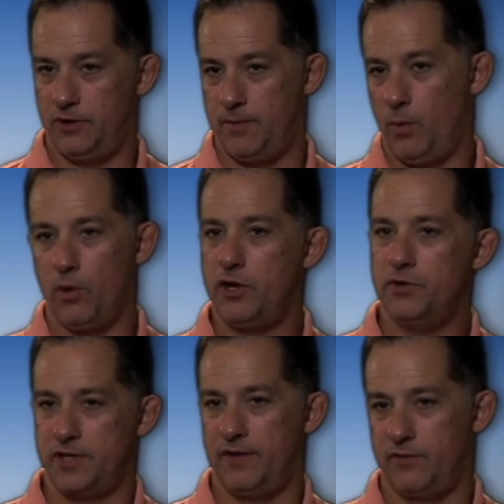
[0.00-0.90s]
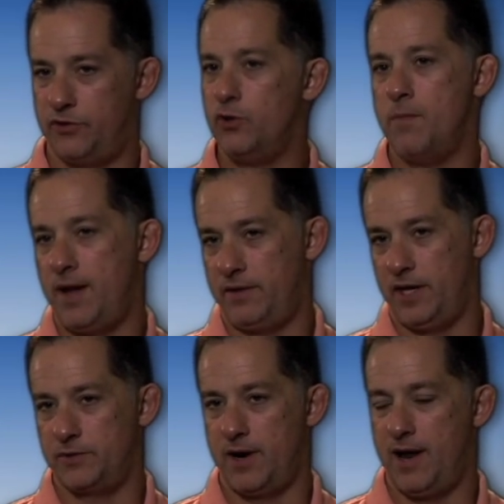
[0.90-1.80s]
I mean, we're using it for 2 main
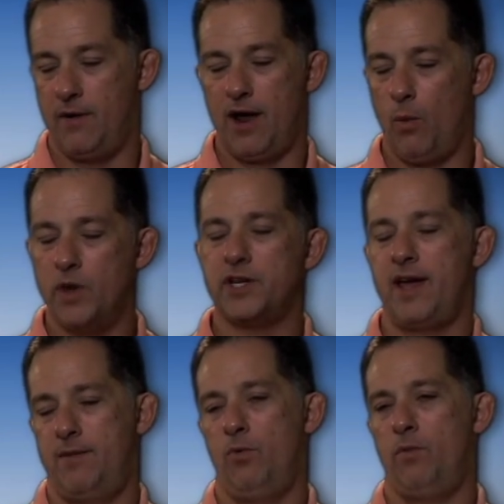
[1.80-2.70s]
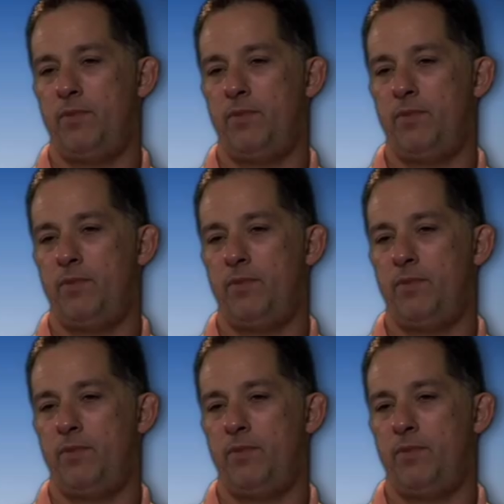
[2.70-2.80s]
things right now, and I wish I had more